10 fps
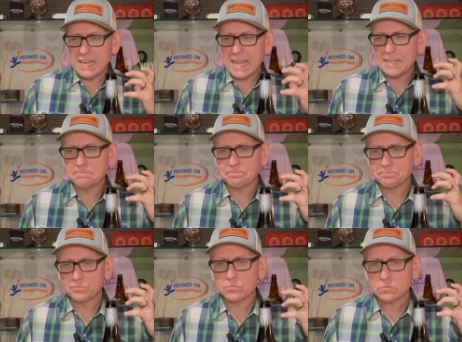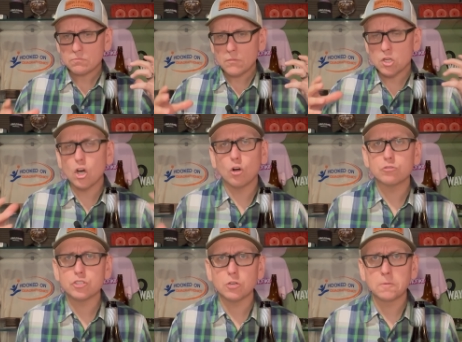in a
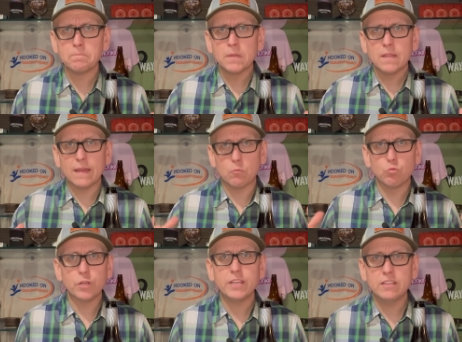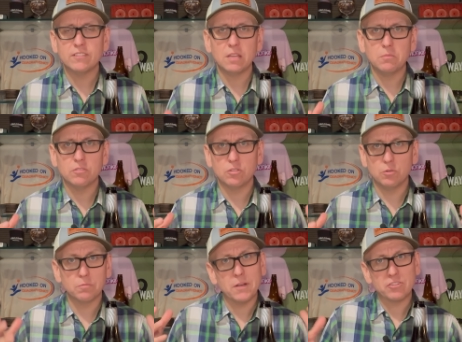culture that really seems
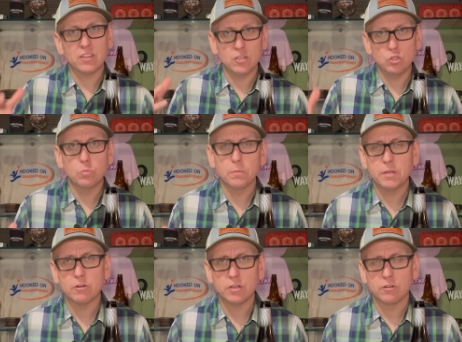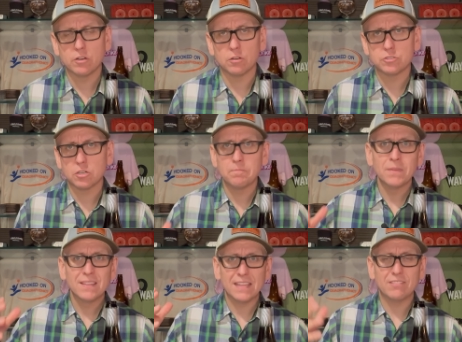to, especially in the uber beer nerd culture,
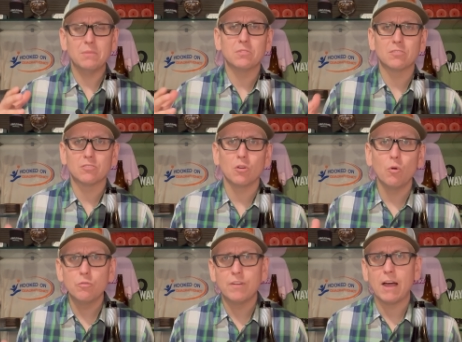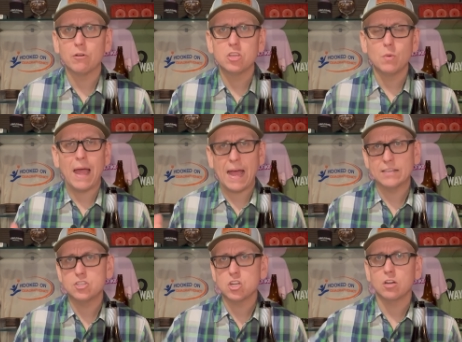that seems to so value
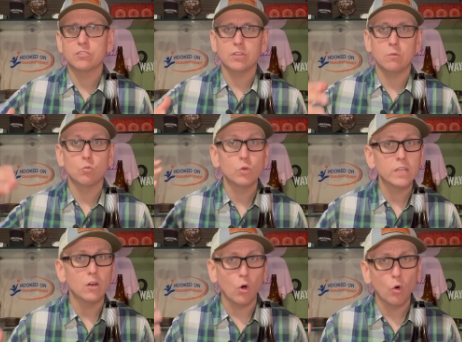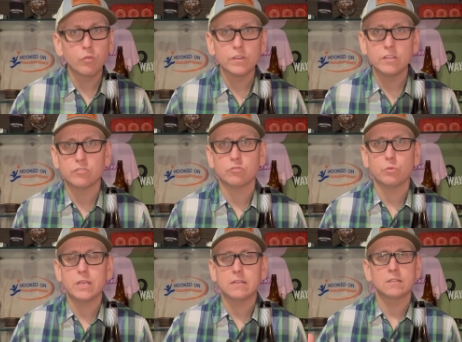adjuncts and really overly
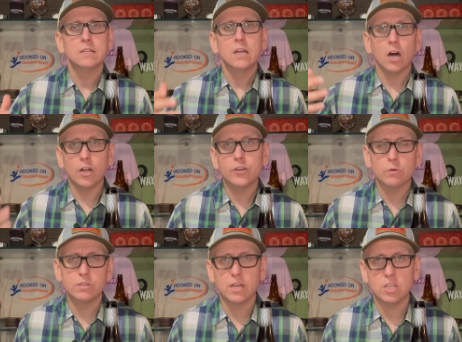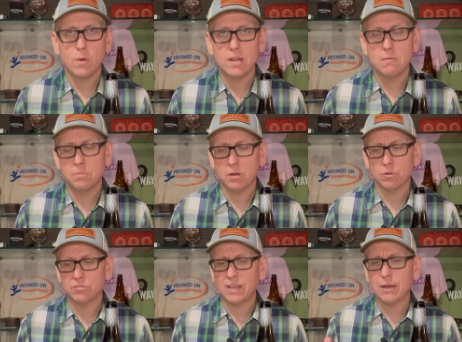sweet under attenuated
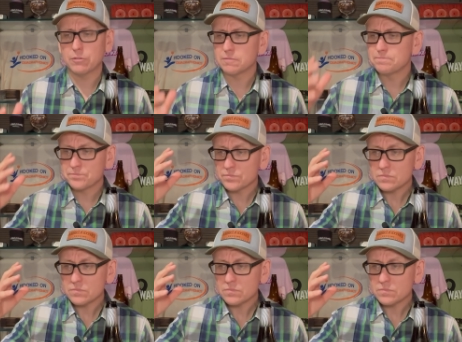imperial stouts.